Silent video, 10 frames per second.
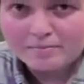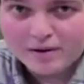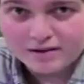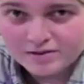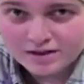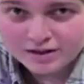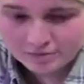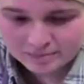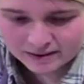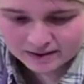browns a
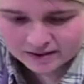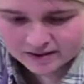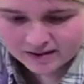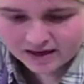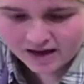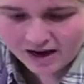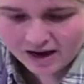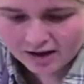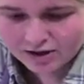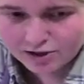little bit
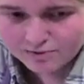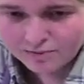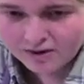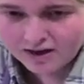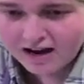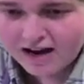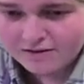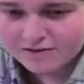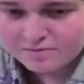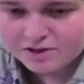because we want to
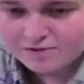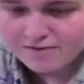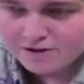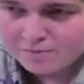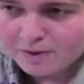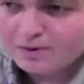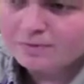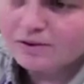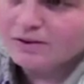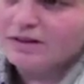have as much flavor as
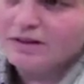possible.